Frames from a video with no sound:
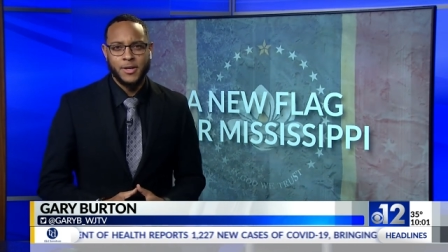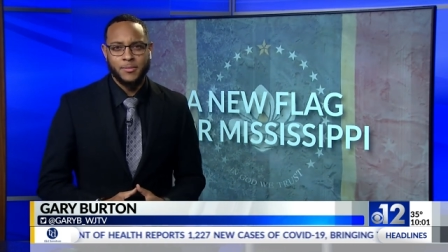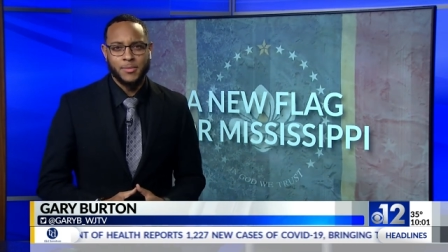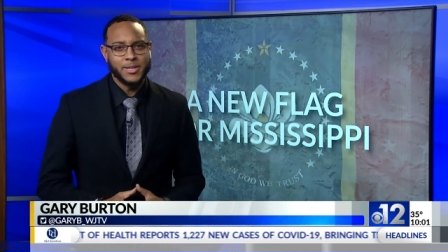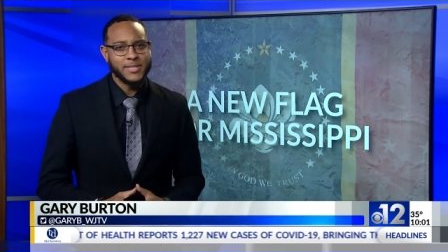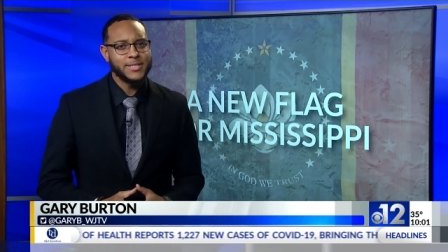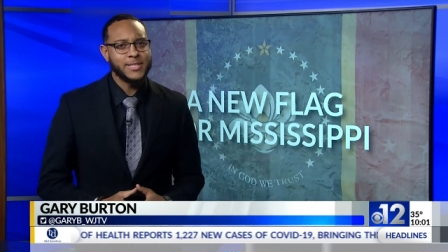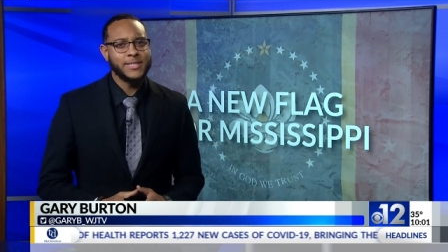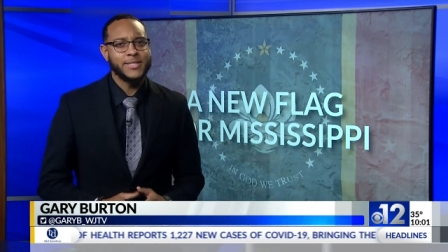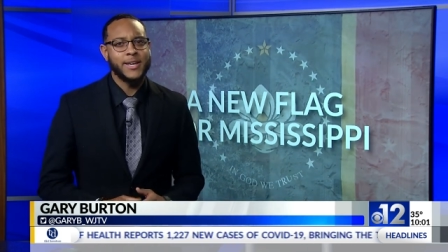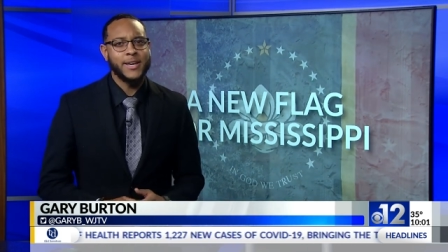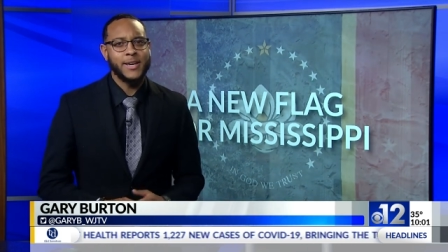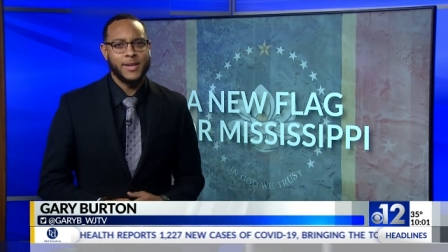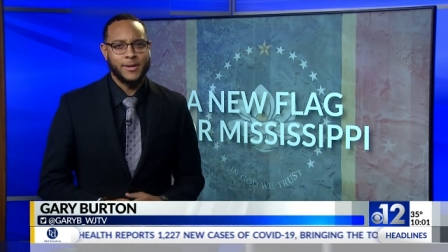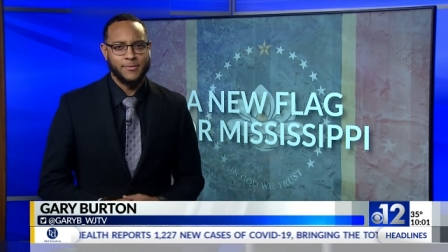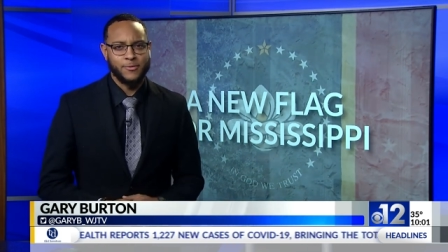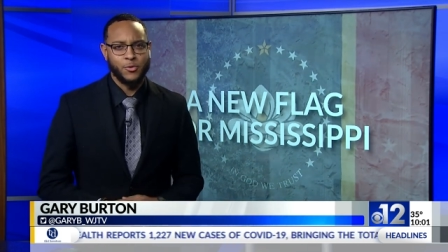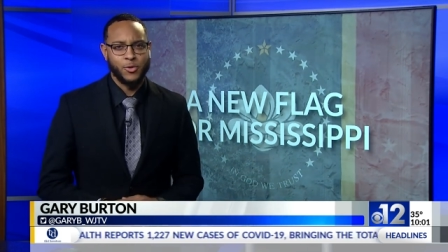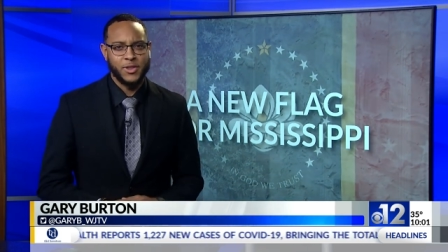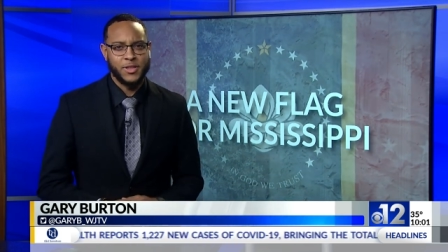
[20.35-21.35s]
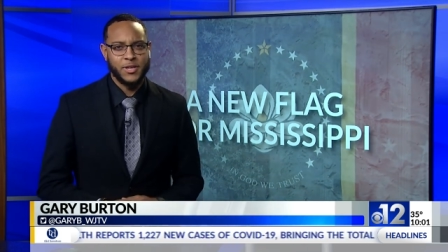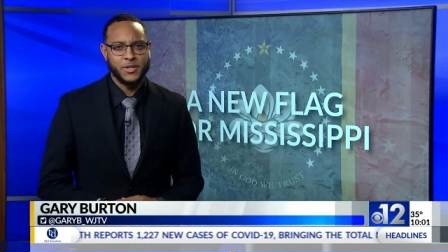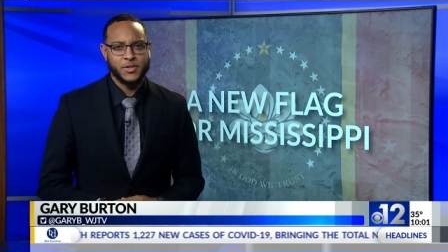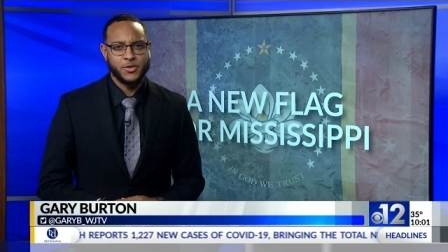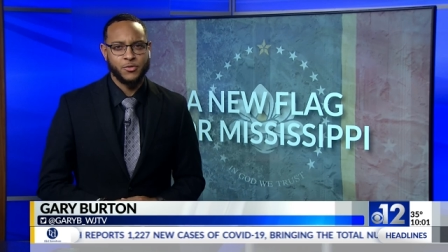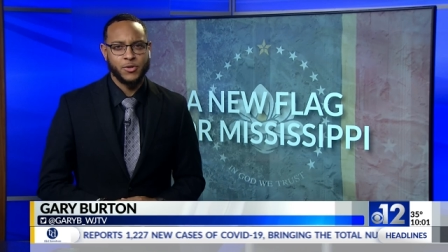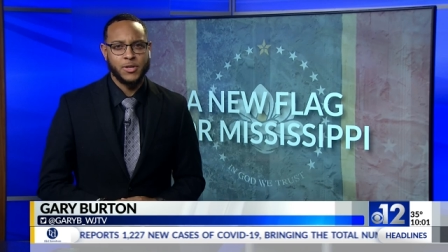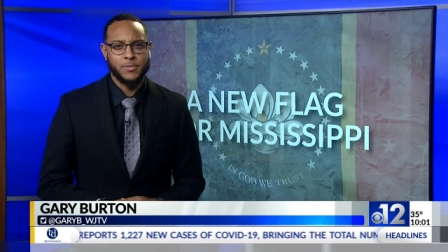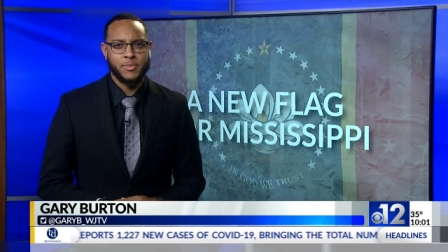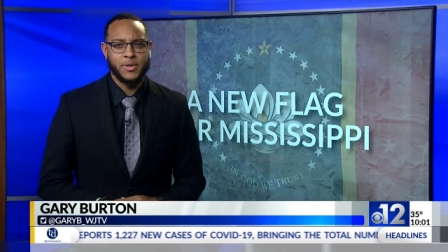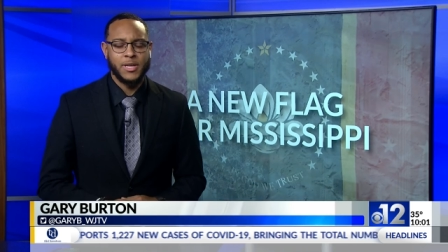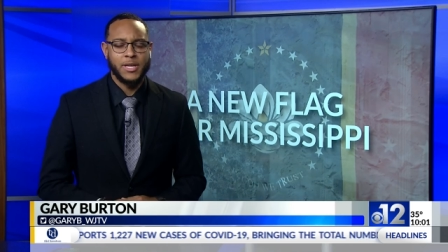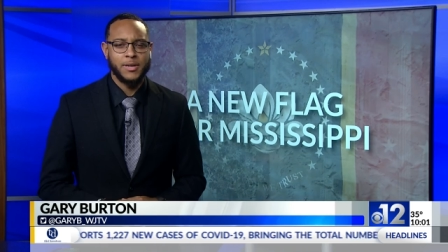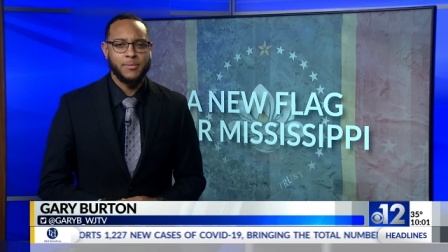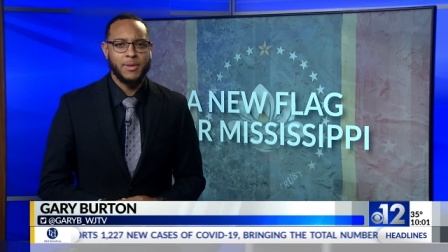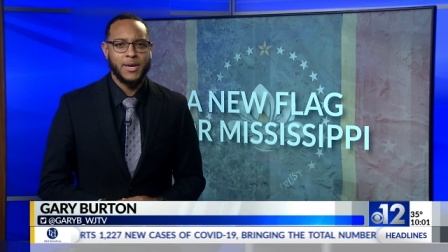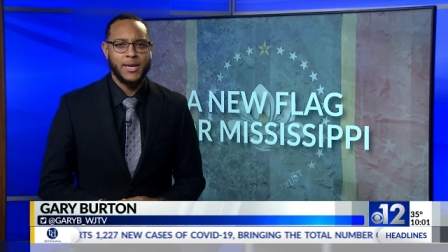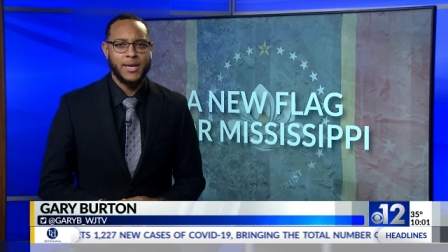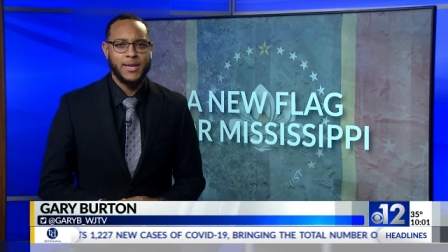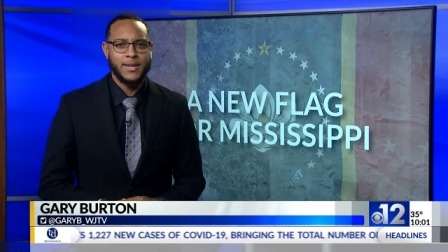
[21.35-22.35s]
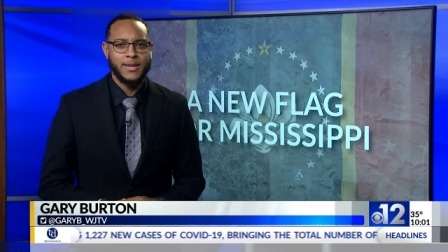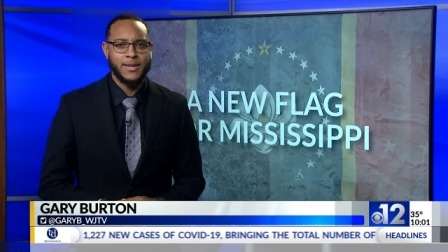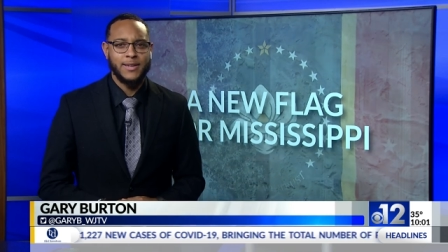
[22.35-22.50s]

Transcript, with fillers: But today, with history being made,